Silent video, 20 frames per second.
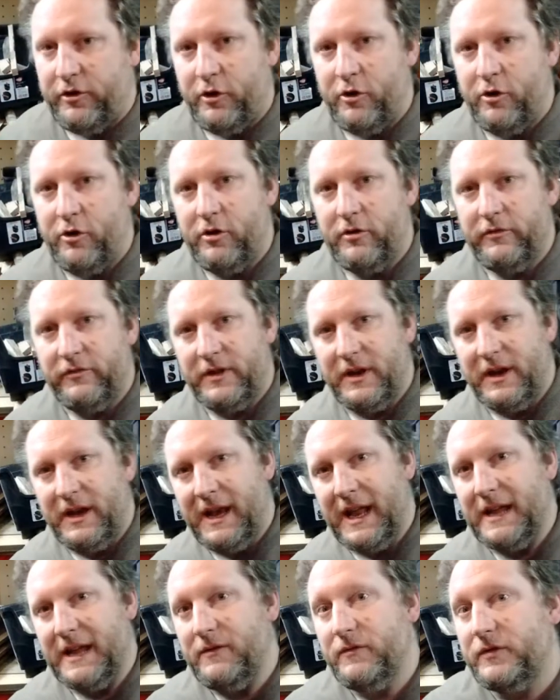third of the
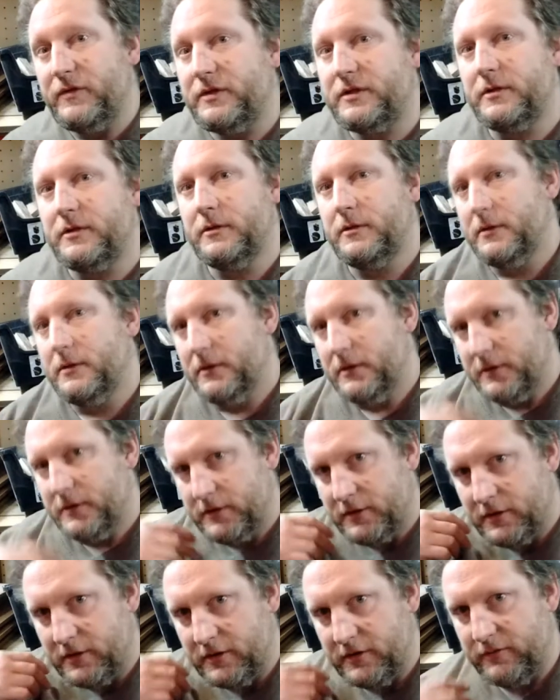lengths
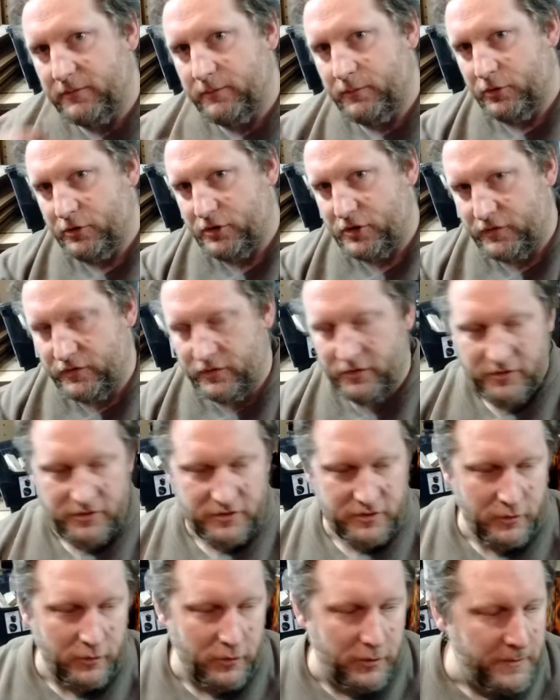that I've pushed through the
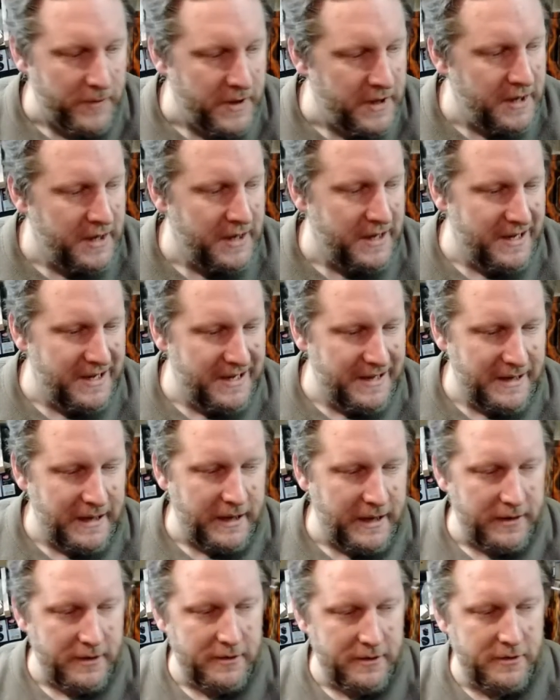saw.
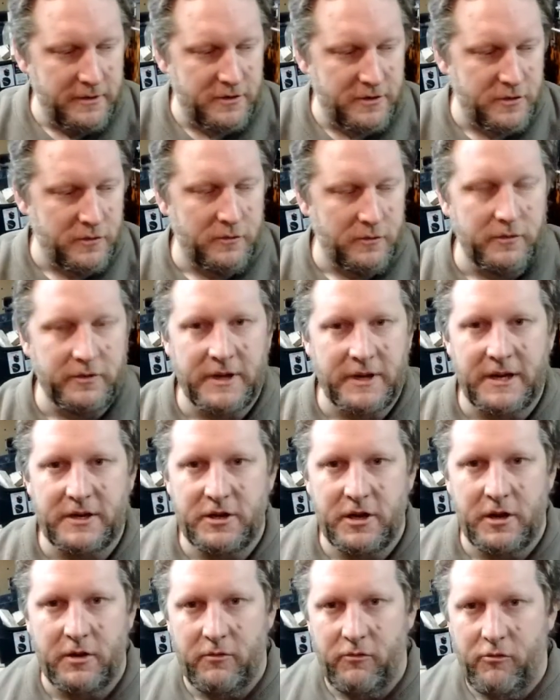Now the saw is
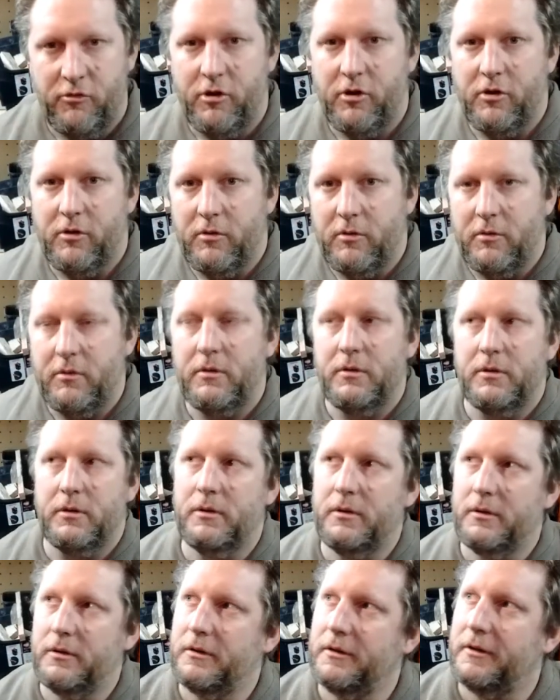actually
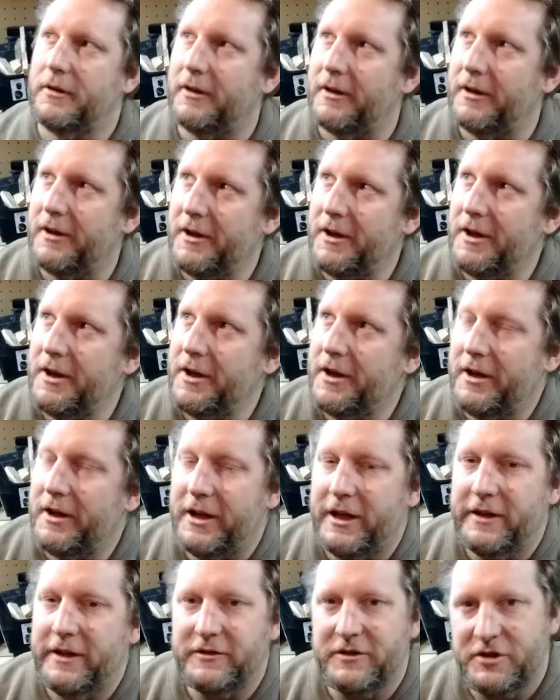
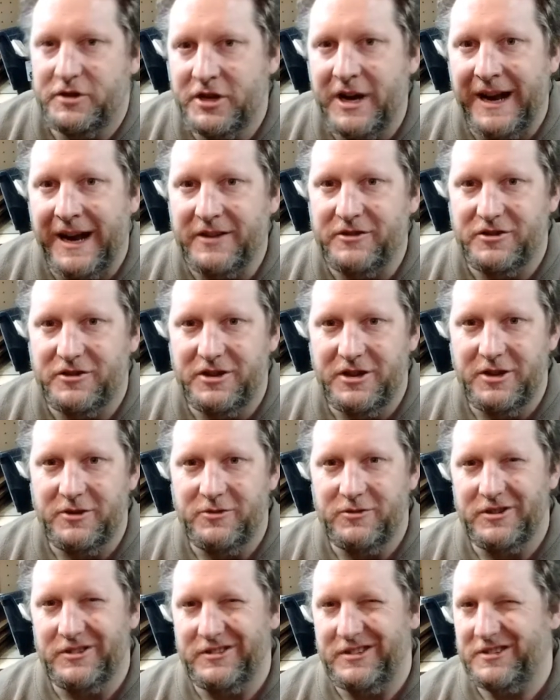it's a challenge to
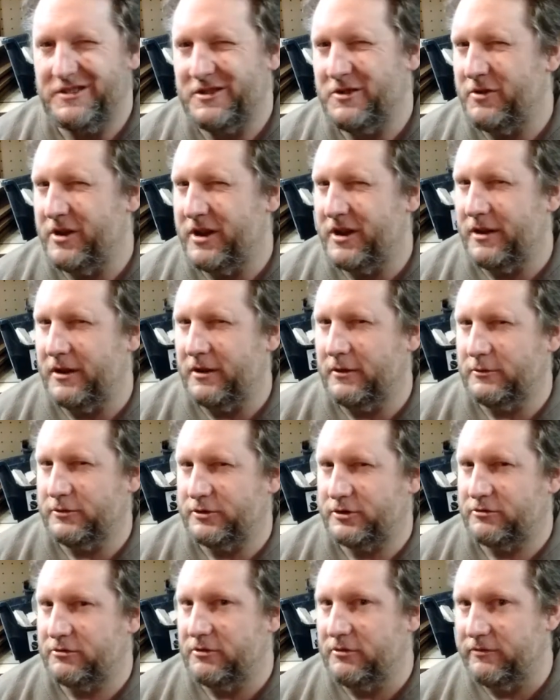use because it's only a little
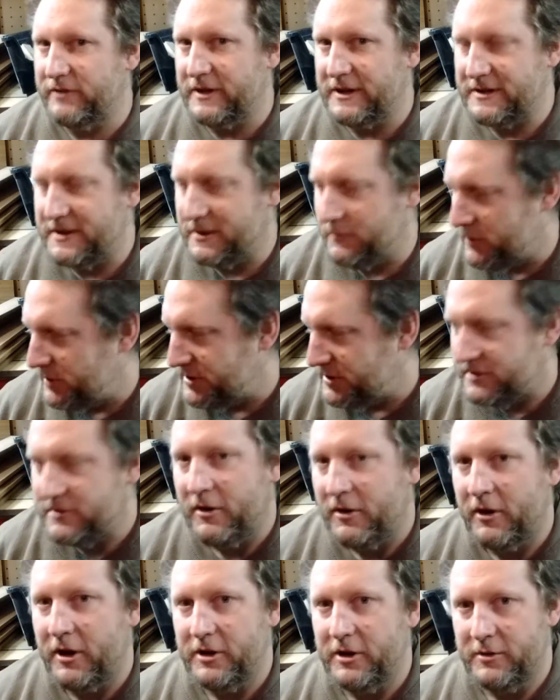screw fixy one. It's
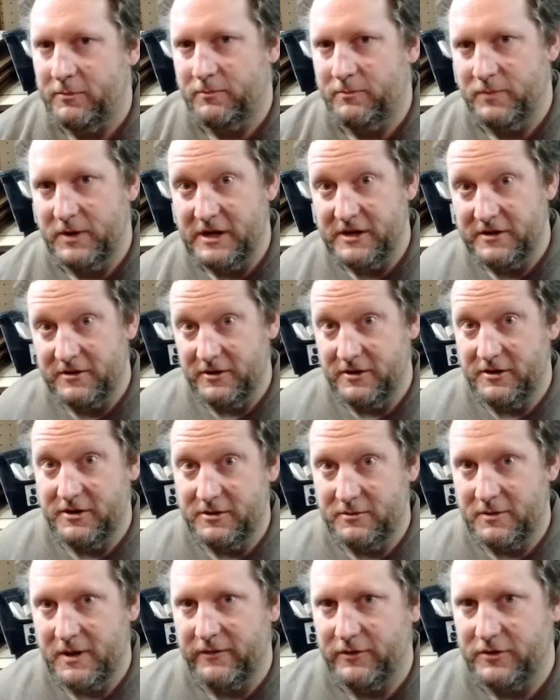not like the beast I
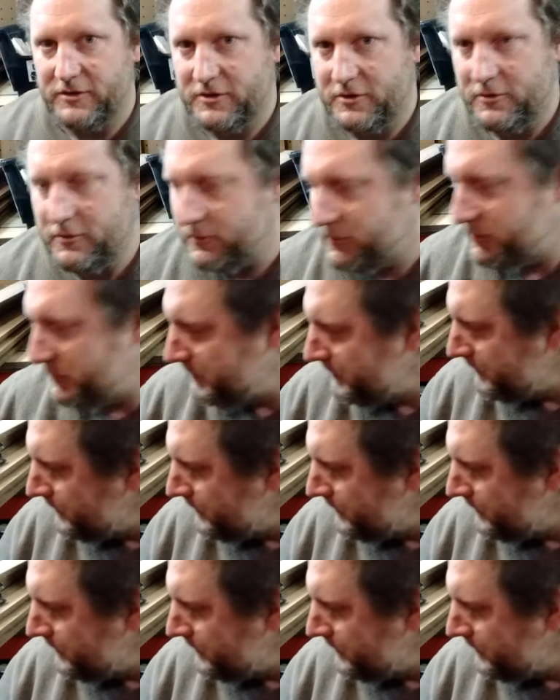used to have at school.